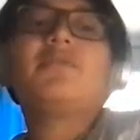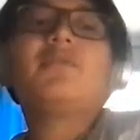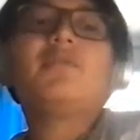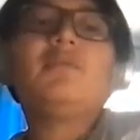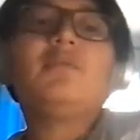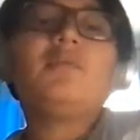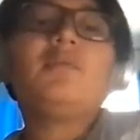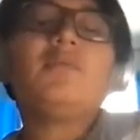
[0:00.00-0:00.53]

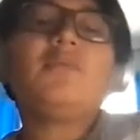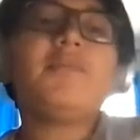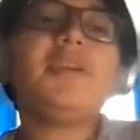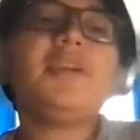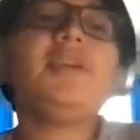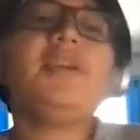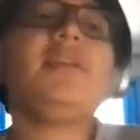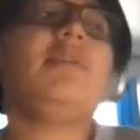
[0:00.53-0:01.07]
for
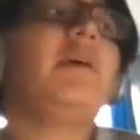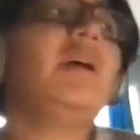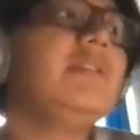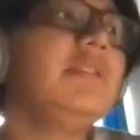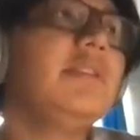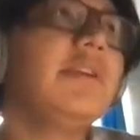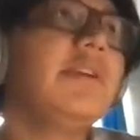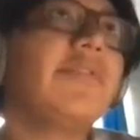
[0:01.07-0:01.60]
me, my
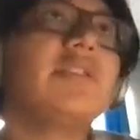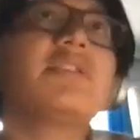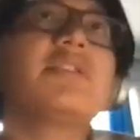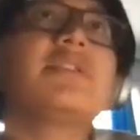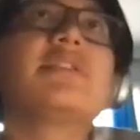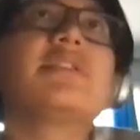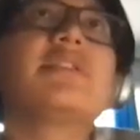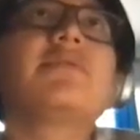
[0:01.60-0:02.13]

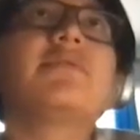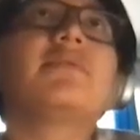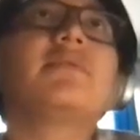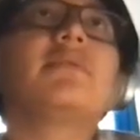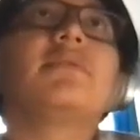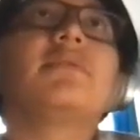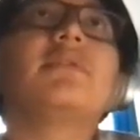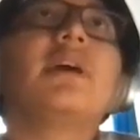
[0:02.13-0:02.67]
definitions of,
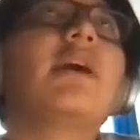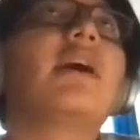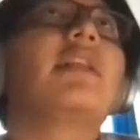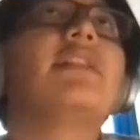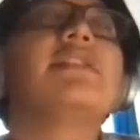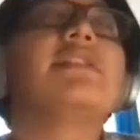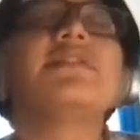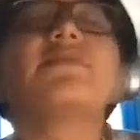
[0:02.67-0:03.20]
or like at
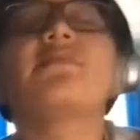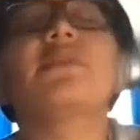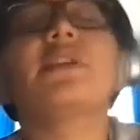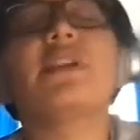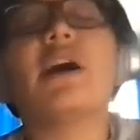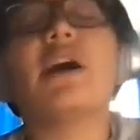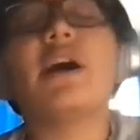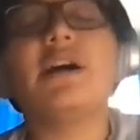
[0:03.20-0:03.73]
least
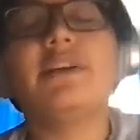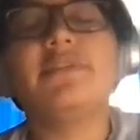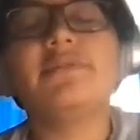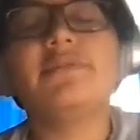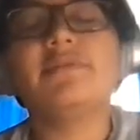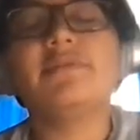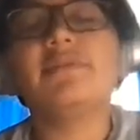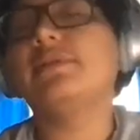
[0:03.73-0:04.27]
when I've
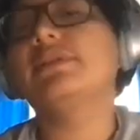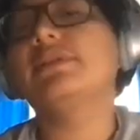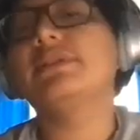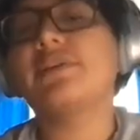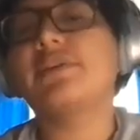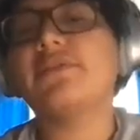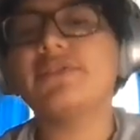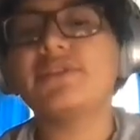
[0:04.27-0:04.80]
learned the
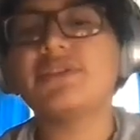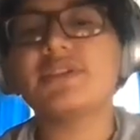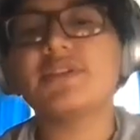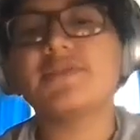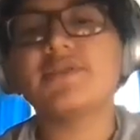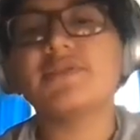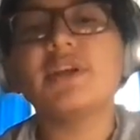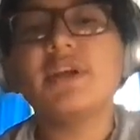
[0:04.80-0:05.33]
definitions
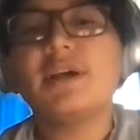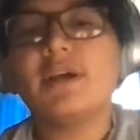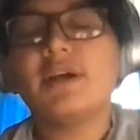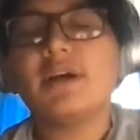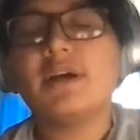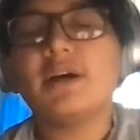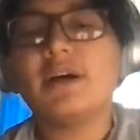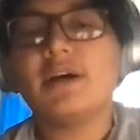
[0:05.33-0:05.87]

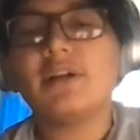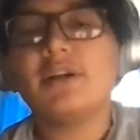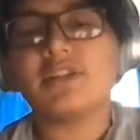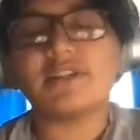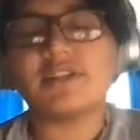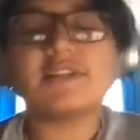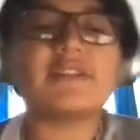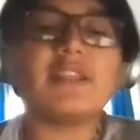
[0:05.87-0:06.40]
of
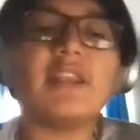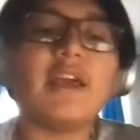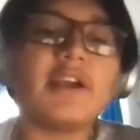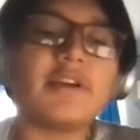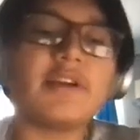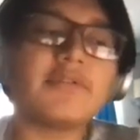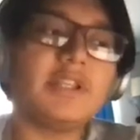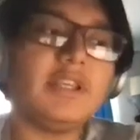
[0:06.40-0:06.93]
justice and
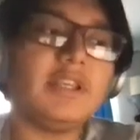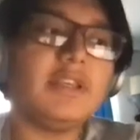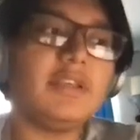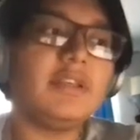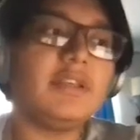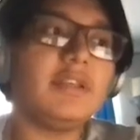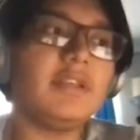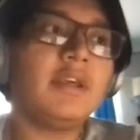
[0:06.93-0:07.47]

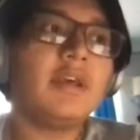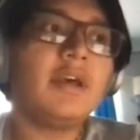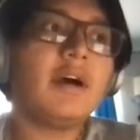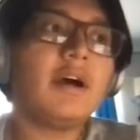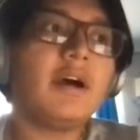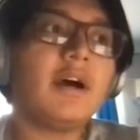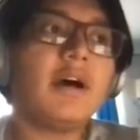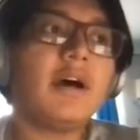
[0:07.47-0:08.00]
equity,
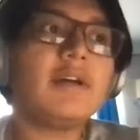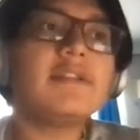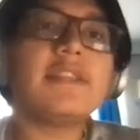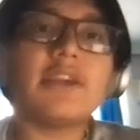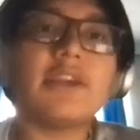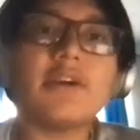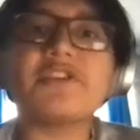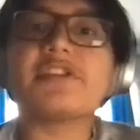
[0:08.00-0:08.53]

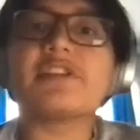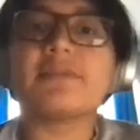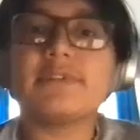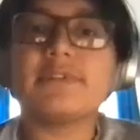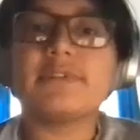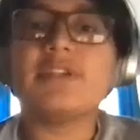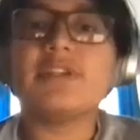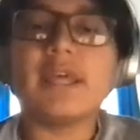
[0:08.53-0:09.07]
they are
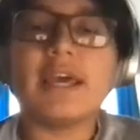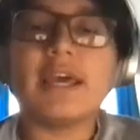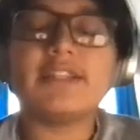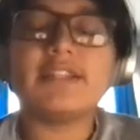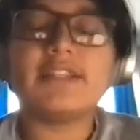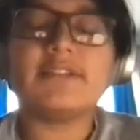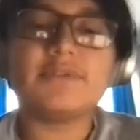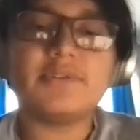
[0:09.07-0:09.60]
similar to that
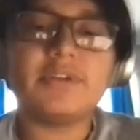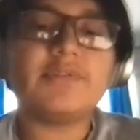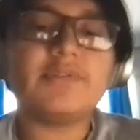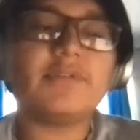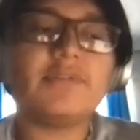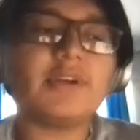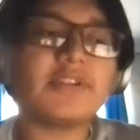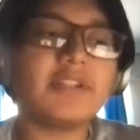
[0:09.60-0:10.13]
of Creative
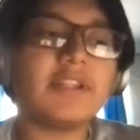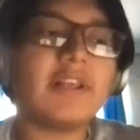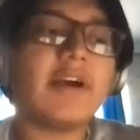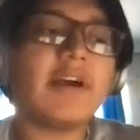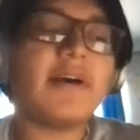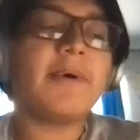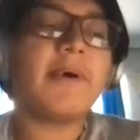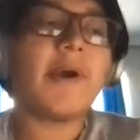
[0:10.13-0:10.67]
Reaction
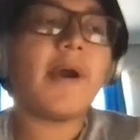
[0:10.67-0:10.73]
Lab.